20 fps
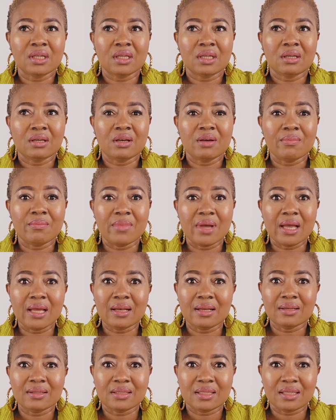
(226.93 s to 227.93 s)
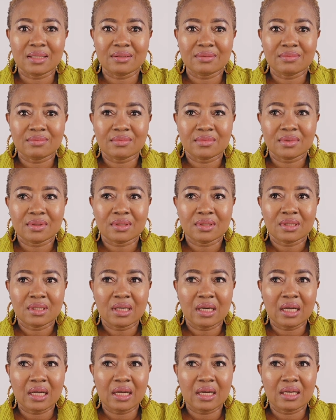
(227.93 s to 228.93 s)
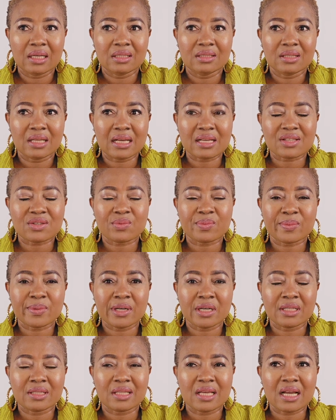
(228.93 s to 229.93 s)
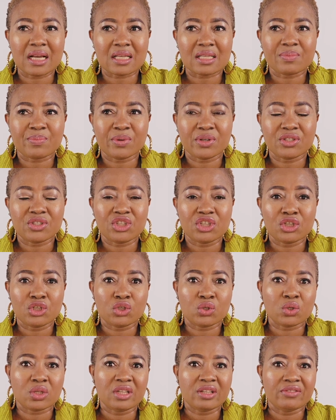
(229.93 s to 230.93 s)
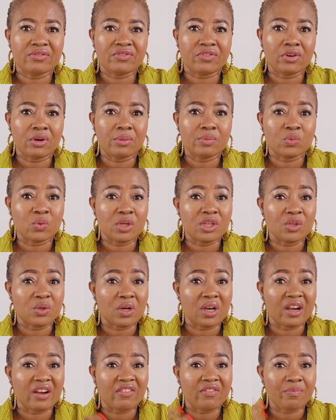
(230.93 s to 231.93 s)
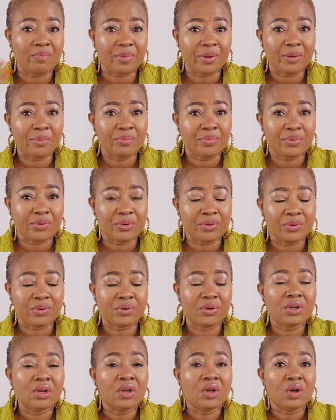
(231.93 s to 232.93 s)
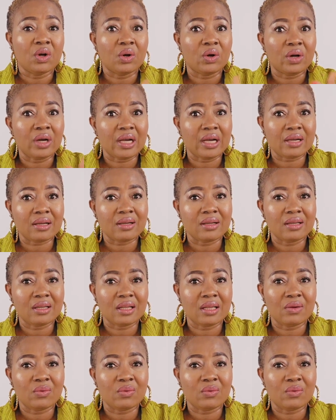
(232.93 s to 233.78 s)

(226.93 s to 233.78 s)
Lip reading: melanin, and that's what dark spots is usually formed when you have pimple or acne.